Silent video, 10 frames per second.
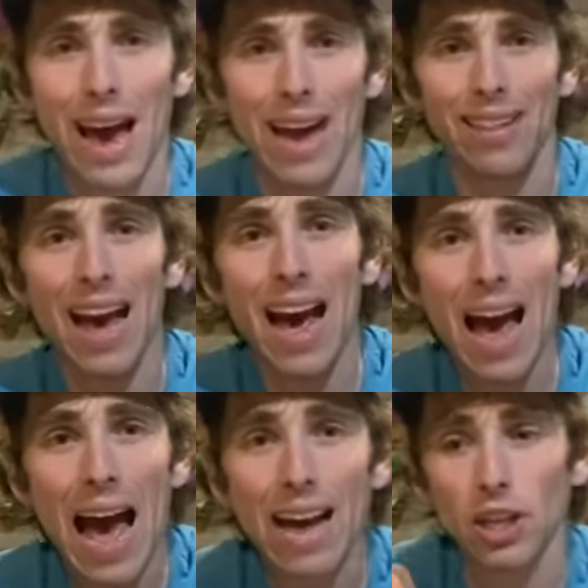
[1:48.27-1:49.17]
and that
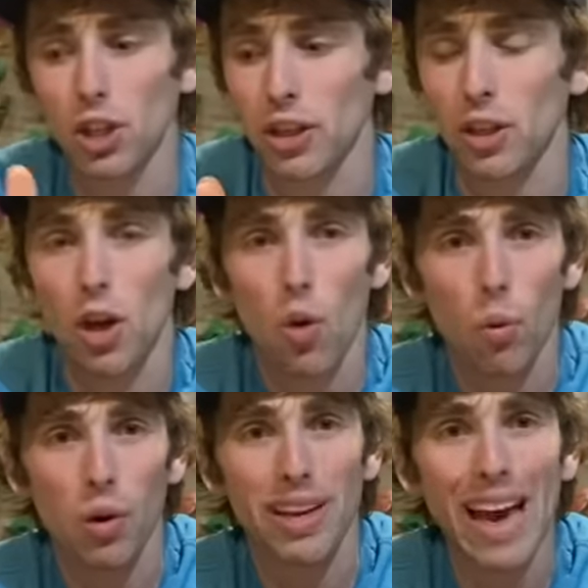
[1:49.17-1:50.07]
action
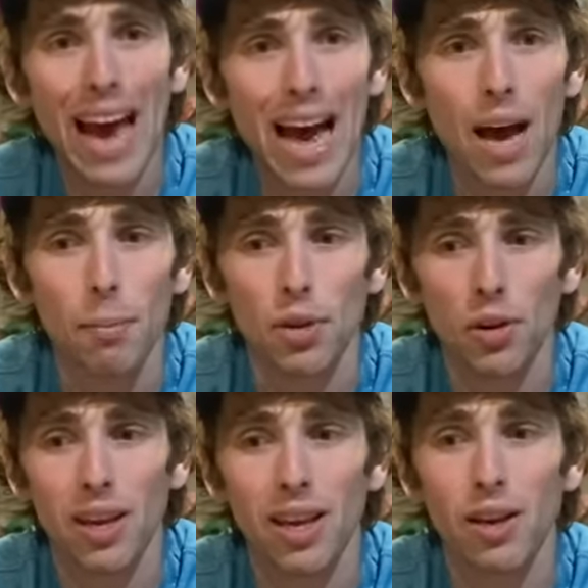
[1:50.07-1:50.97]
will cam your
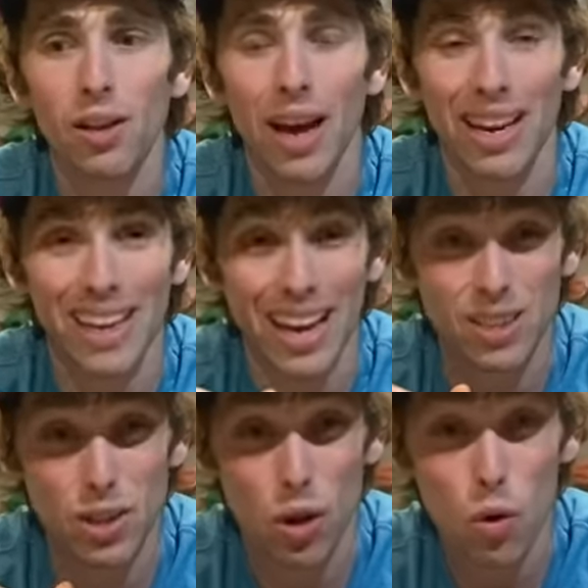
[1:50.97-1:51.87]
heel
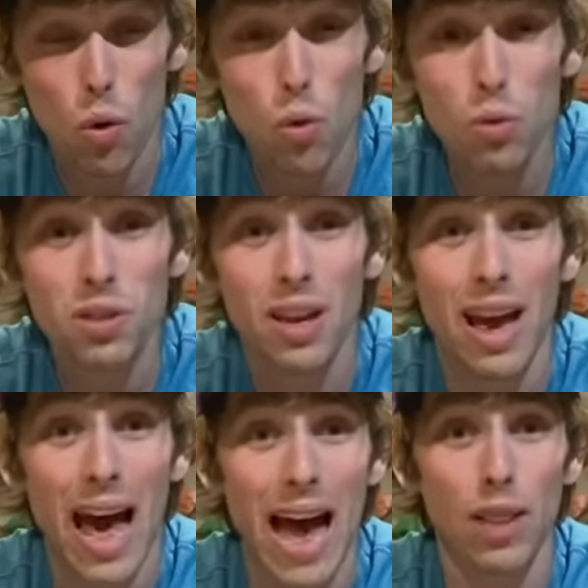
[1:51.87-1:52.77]
against the hold
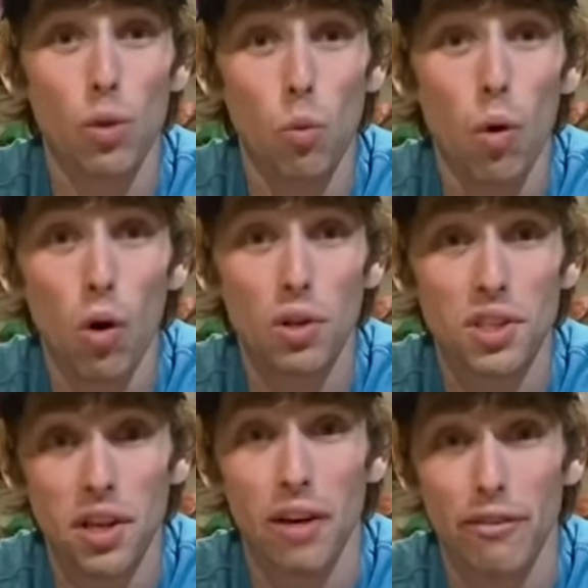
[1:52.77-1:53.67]
and the wall
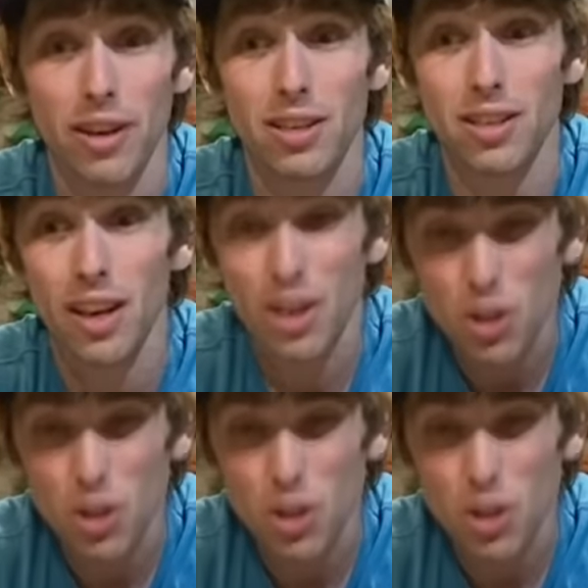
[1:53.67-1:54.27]
surface,